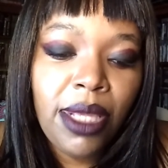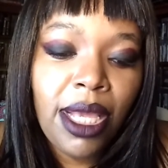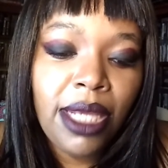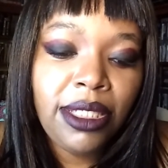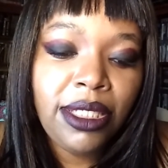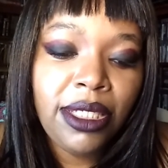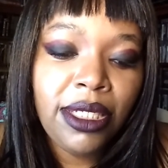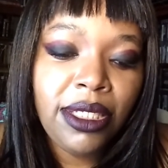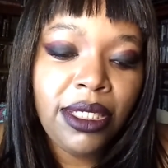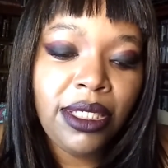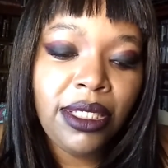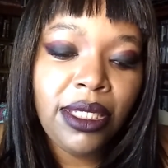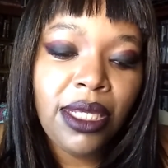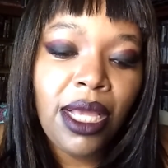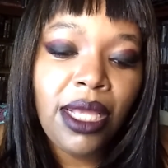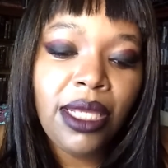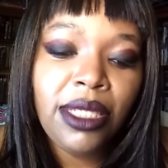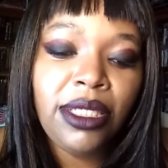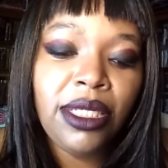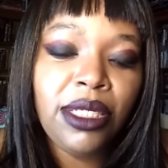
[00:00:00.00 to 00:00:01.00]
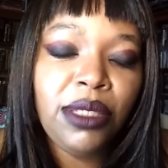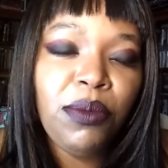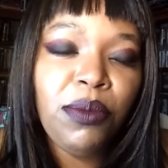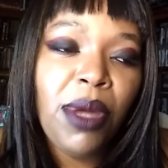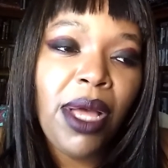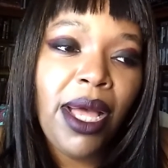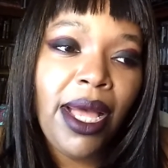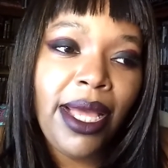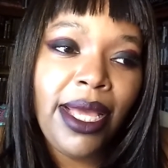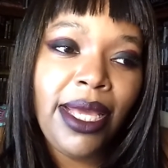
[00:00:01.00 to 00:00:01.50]
that's just
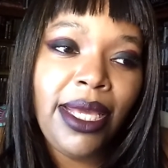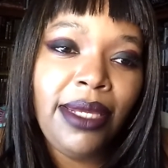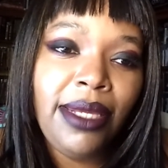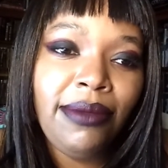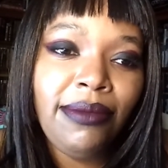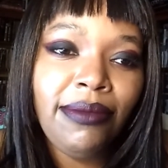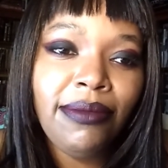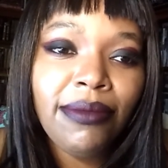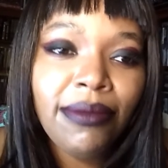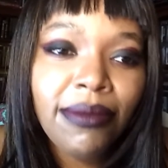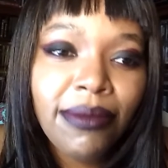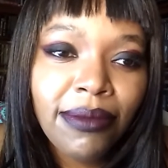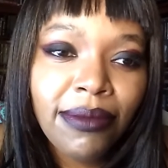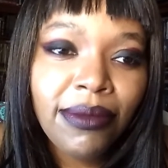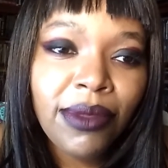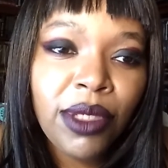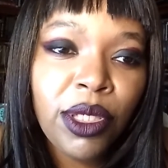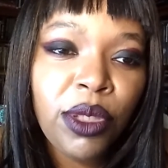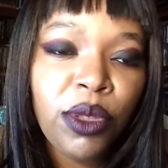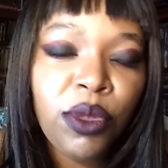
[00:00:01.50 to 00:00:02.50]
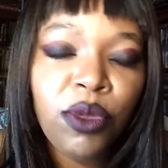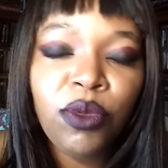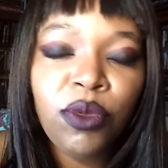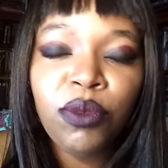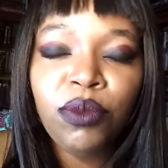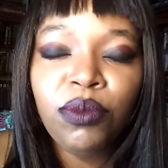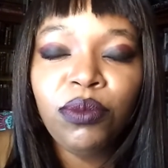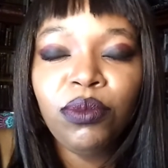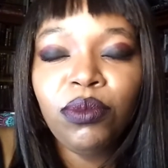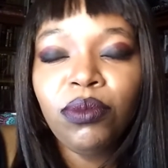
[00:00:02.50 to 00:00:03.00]
my
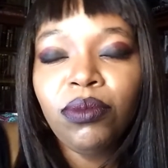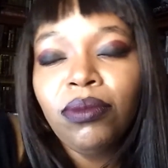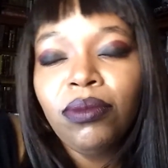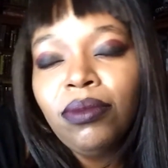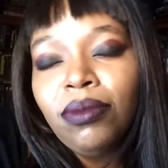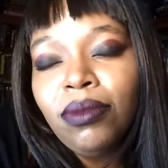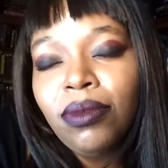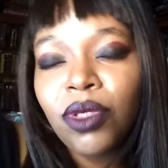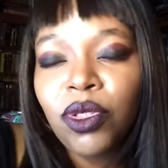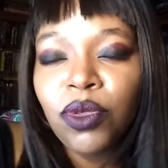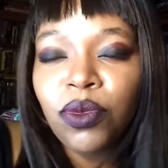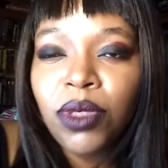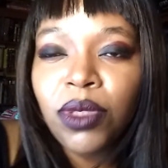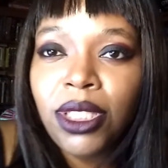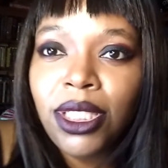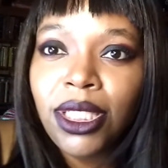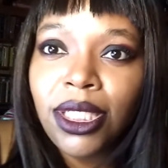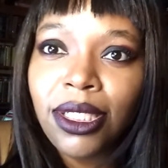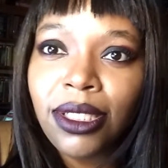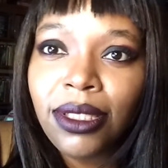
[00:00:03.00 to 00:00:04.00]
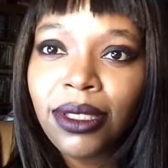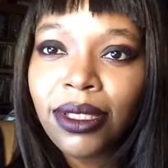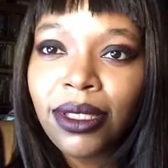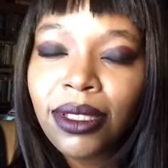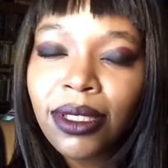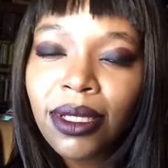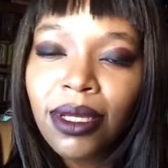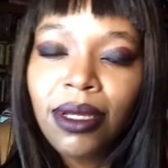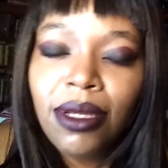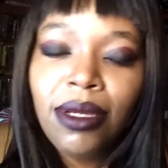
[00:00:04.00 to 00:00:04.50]
little 3 cents.